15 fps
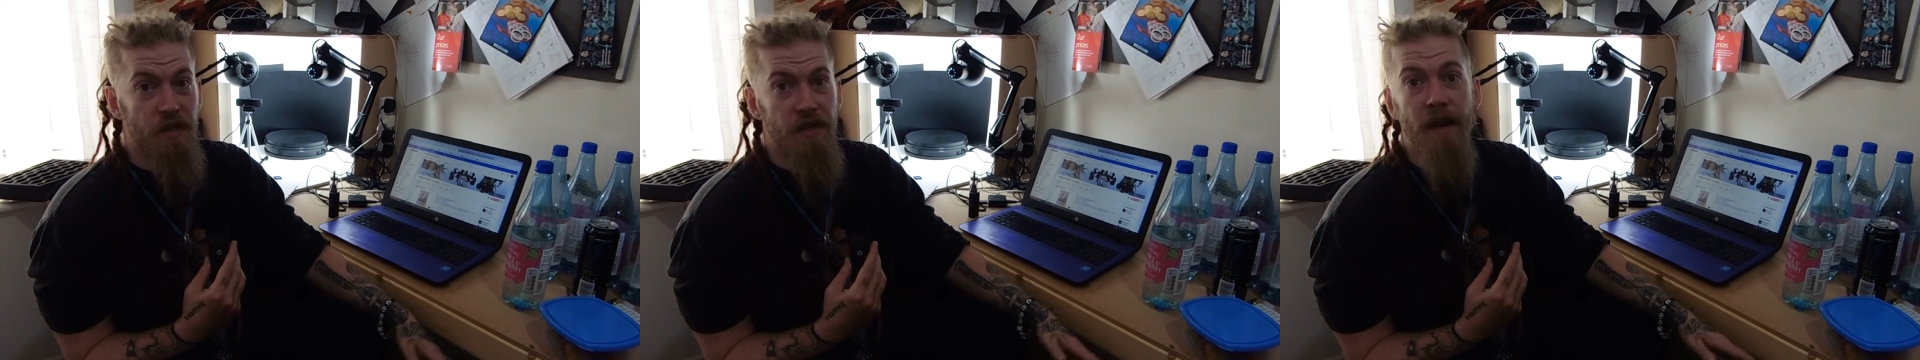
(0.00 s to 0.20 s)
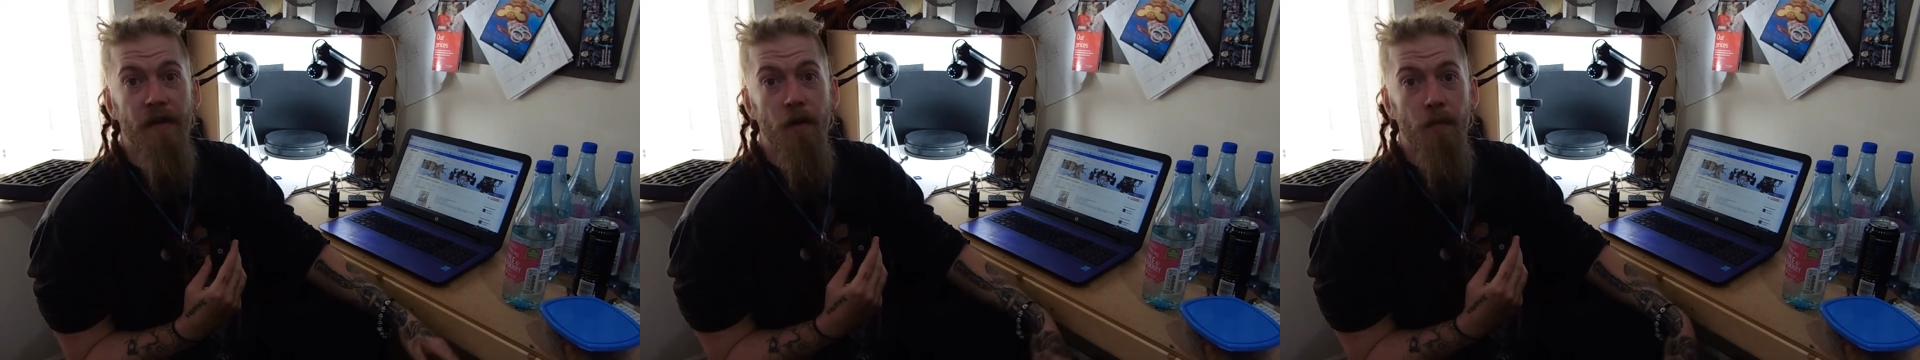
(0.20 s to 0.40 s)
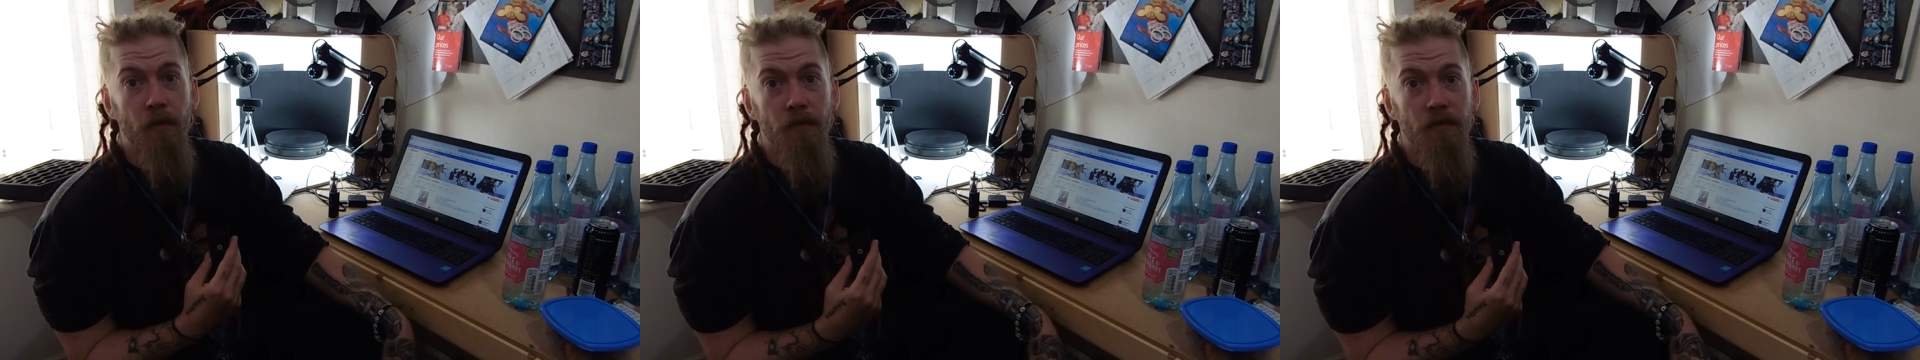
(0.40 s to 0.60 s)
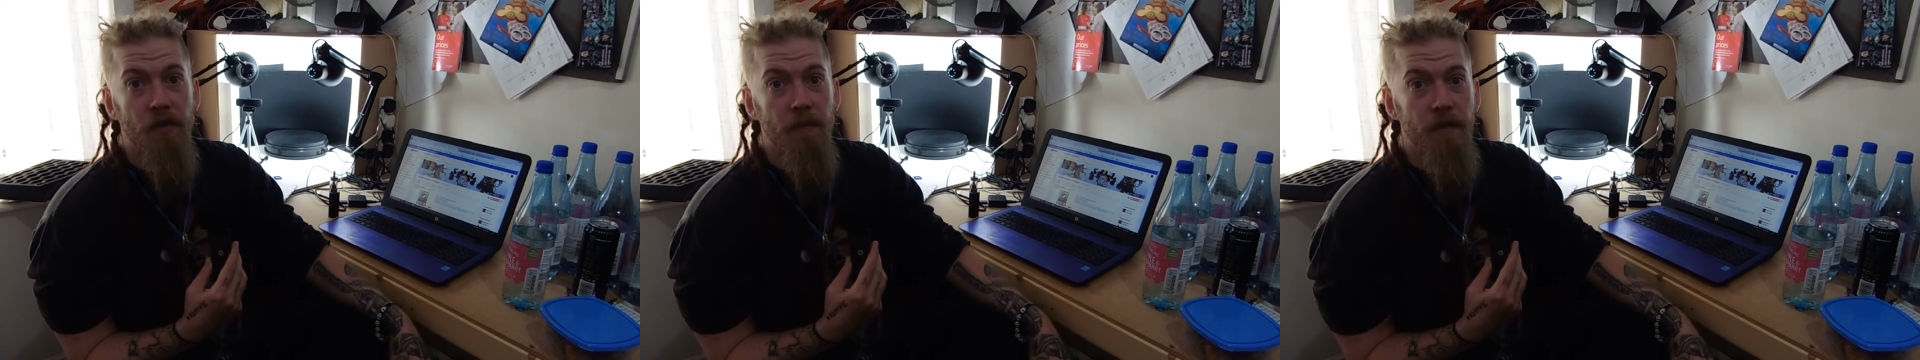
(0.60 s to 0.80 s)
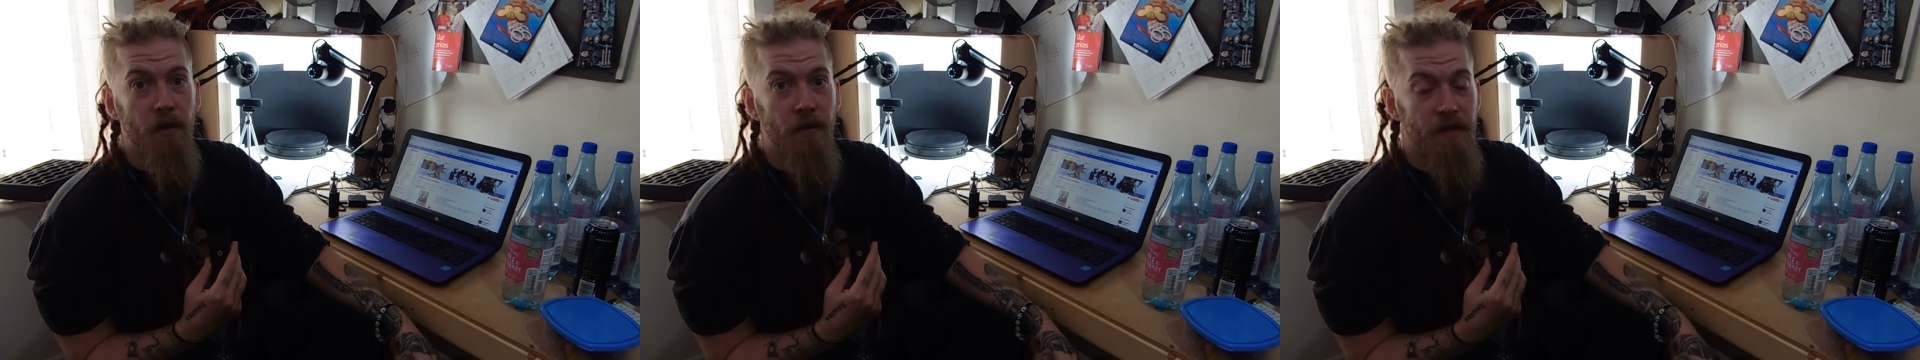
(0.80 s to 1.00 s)
is terrible,
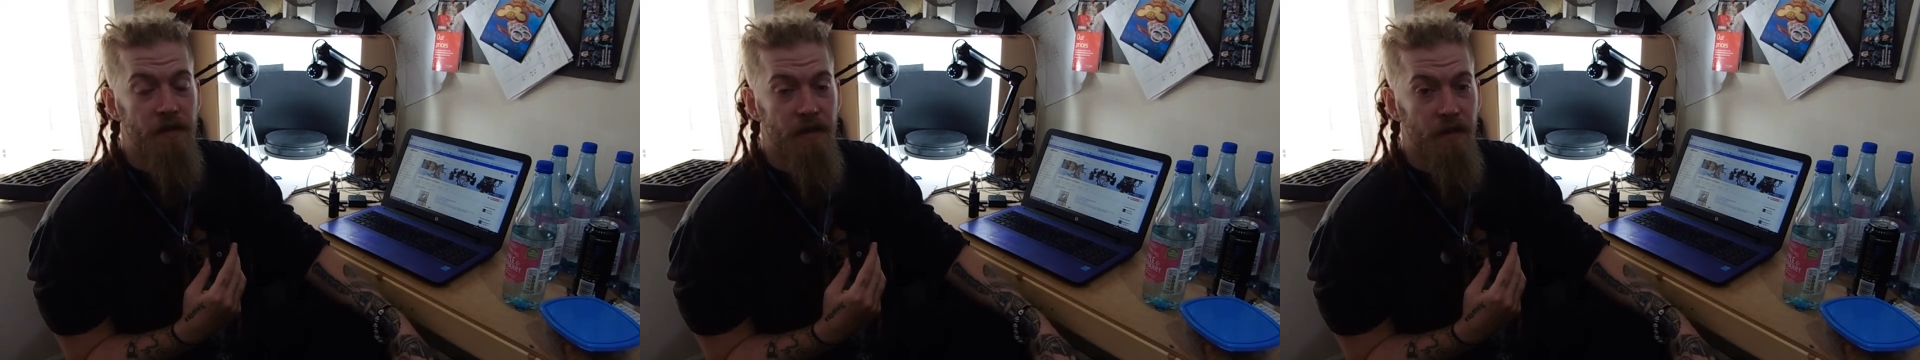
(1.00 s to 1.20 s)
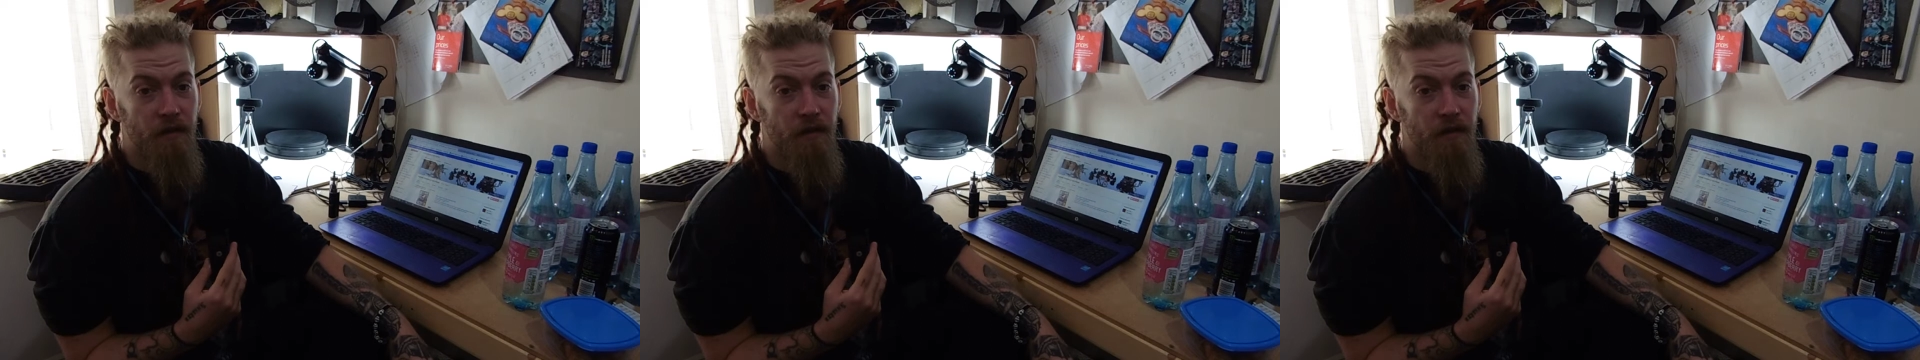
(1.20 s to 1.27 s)
to be honest.